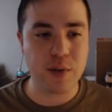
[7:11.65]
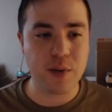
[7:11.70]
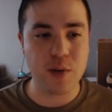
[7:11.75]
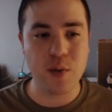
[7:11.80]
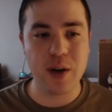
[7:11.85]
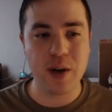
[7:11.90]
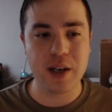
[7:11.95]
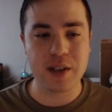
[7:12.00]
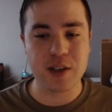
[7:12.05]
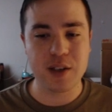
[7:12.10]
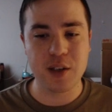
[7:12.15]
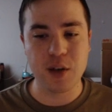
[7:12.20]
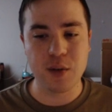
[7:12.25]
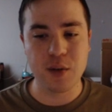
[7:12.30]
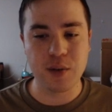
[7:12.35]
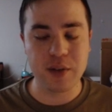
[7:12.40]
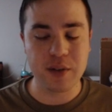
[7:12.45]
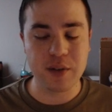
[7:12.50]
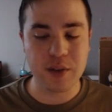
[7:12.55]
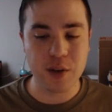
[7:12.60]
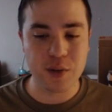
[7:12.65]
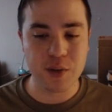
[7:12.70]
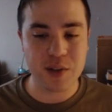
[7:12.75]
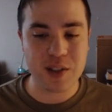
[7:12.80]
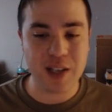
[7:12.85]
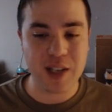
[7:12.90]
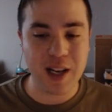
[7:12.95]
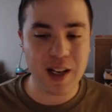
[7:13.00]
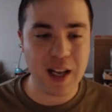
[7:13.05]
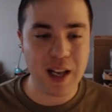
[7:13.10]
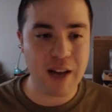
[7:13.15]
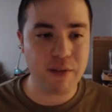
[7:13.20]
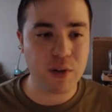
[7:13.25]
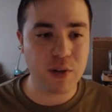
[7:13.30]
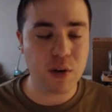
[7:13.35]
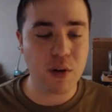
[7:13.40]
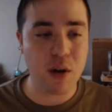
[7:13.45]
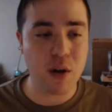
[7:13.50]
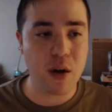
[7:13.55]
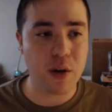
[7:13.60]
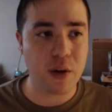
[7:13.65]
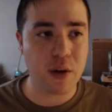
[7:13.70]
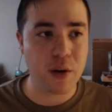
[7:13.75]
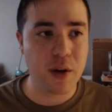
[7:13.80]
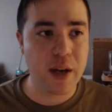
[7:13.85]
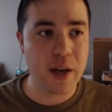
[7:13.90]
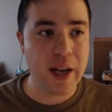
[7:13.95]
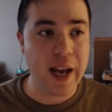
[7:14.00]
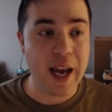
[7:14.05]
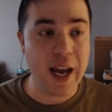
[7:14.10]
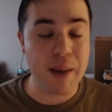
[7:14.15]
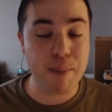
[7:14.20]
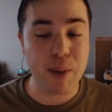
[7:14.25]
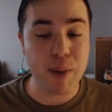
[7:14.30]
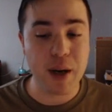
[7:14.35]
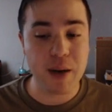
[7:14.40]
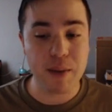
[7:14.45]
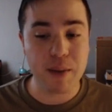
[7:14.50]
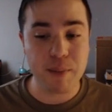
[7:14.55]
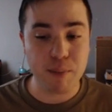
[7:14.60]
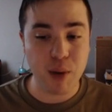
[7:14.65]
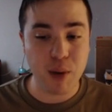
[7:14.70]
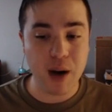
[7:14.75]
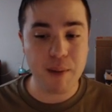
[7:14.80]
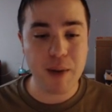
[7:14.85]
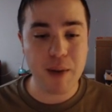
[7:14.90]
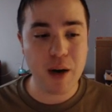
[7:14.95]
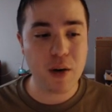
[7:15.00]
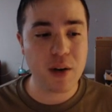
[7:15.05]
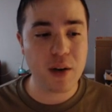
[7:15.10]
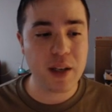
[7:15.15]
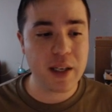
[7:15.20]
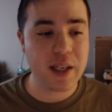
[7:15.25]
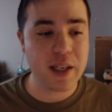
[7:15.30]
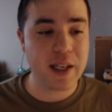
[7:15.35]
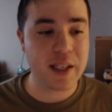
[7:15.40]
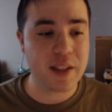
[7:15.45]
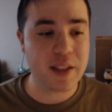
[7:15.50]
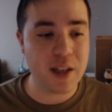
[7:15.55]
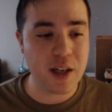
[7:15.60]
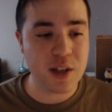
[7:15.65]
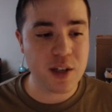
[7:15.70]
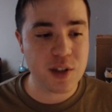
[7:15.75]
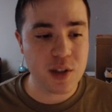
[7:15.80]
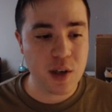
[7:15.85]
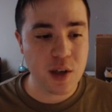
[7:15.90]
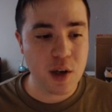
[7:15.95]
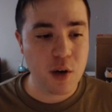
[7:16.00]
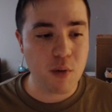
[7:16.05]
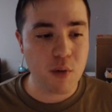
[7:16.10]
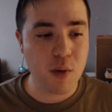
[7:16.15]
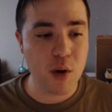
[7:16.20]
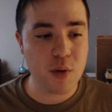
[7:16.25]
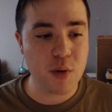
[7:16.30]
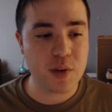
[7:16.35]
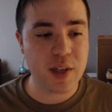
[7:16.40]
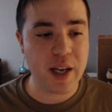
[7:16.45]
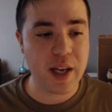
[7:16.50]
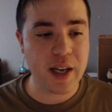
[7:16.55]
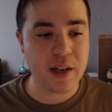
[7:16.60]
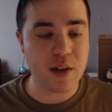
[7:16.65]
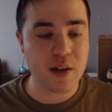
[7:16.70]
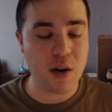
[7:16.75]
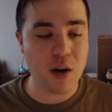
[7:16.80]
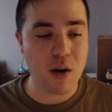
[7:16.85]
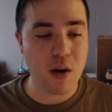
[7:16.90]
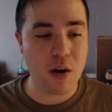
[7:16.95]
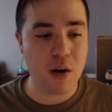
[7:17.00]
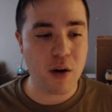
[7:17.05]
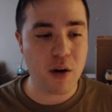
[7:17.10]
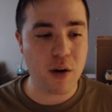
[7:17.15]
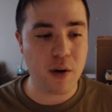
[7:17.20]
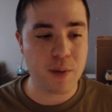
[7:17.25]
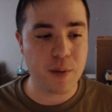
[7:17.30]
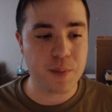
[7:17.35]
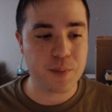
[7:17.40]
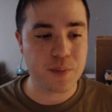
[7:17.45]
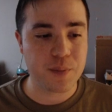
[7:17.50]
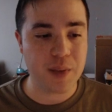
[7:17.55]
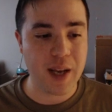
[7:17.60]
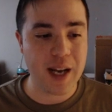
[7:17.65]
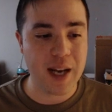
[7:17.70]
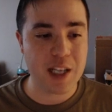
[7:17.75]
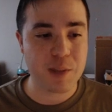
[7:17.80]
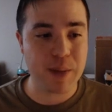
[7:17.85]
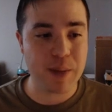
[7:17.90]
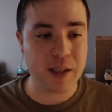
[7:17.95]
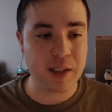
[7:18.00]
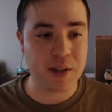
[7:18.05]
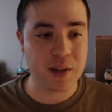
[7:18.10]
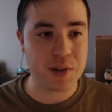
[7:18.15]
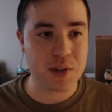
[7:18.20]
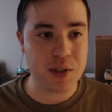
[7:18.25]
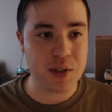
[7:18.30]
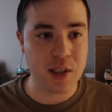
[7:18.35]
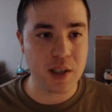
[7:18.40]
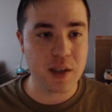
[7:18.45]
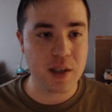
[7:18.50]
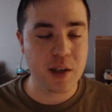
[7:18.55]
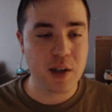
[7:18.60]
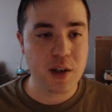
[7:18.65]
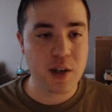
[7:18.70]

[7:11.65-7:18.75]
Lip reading: We want to stay alive a little longer, but primarily it does rotate our Aspect of the Sea.